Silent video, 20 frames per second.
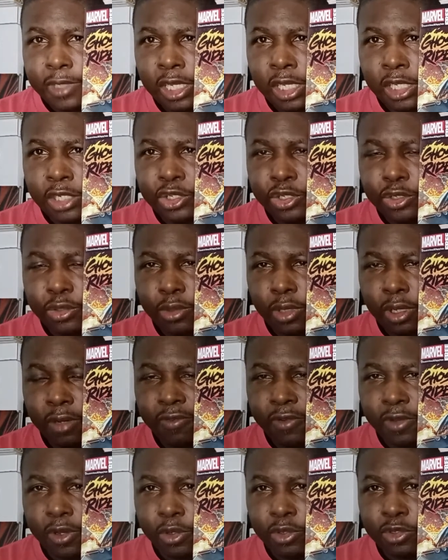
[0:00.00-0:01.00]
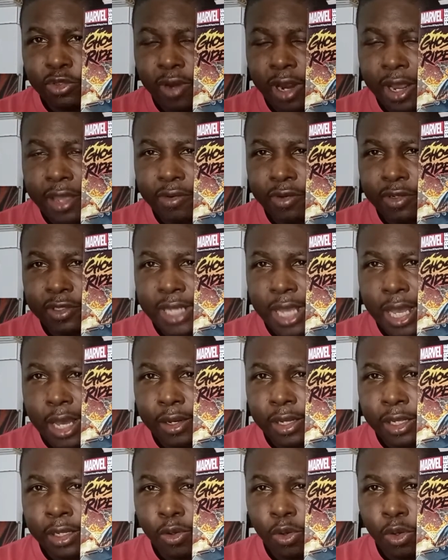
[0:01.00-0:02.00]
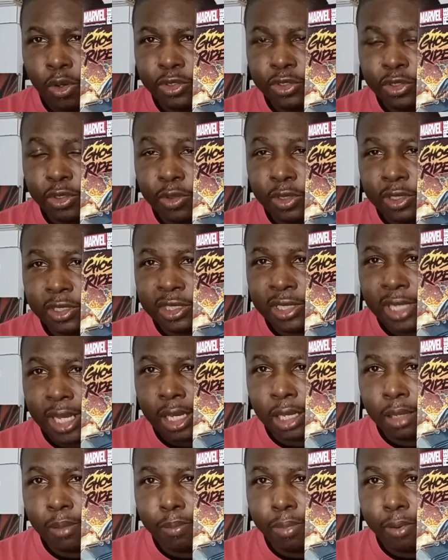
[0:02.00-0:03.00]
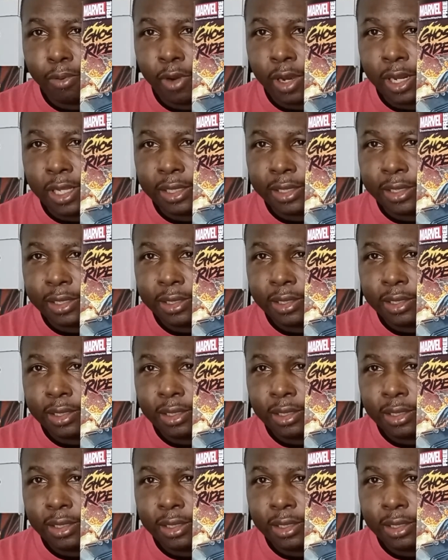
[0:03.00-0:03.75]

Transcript: issue of Ghost Rider is out. And also the second print